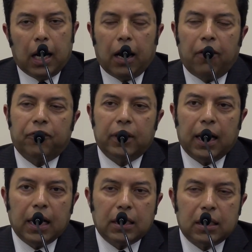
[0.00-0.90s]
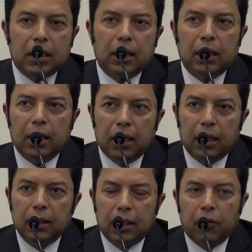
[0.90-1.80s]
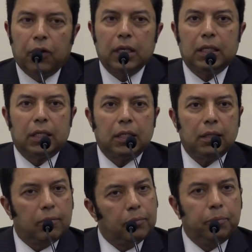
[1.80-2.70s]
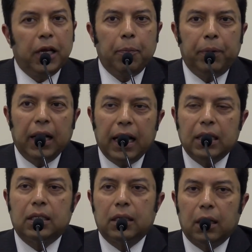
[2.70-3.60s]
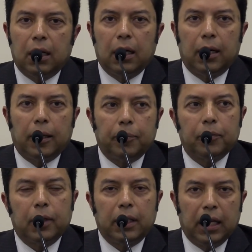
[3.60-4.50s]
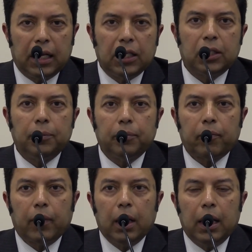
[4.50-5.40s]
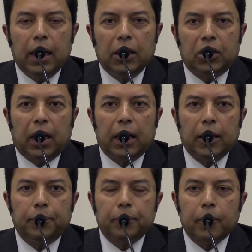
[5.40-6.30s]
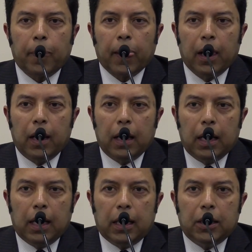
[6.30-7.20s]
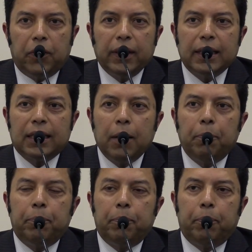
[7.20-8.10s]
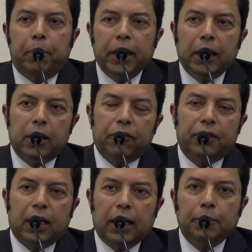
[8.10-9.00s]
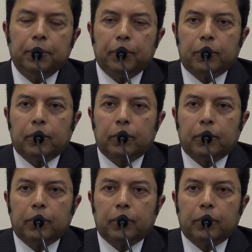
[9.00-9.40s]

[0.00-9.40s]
After that, there was BNP-led delegation in China. During the same period of time,